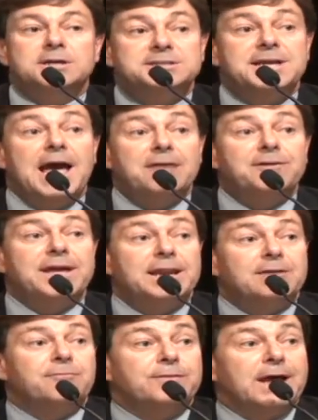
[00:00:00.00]
She
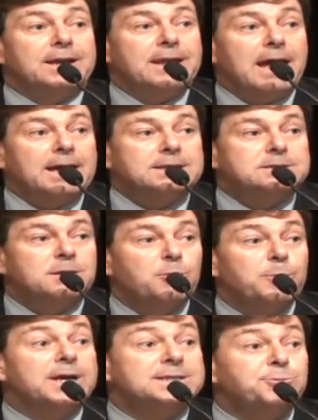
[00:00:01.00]
advocated for that tax
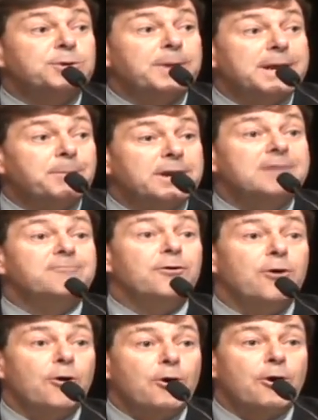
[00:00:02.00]
because it would make money
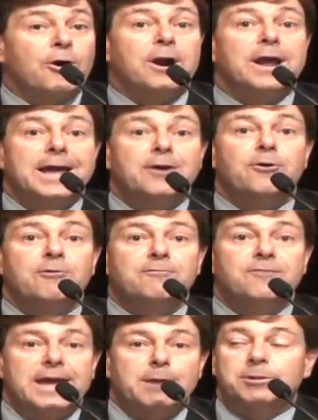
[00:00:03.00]
for her and her
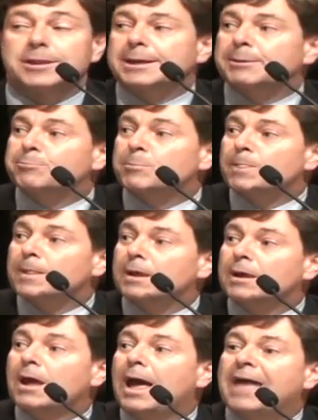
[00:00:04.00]
family
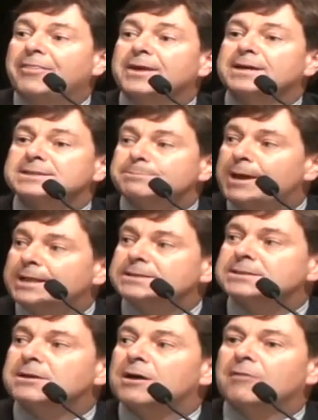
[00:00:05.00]
at the
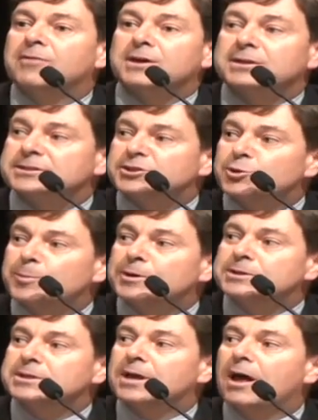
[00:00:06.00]
expense of the
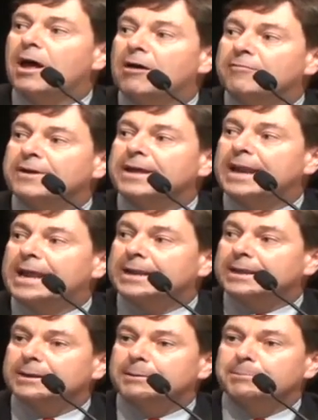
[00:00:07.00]
consumers of
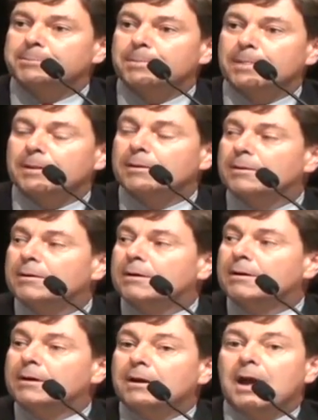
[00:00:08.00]
Connecticut.
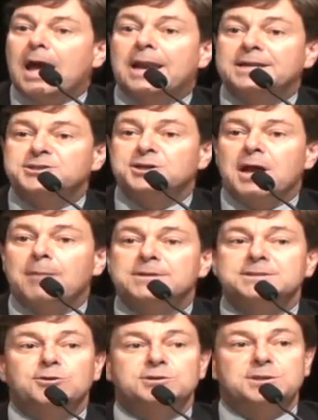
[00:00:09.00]
And it should come
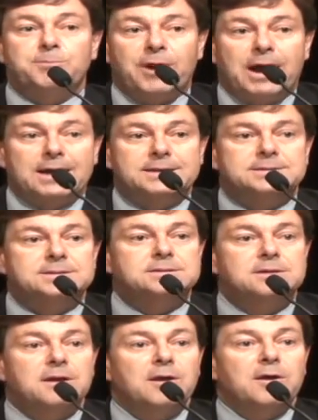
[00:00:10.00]
as no surprise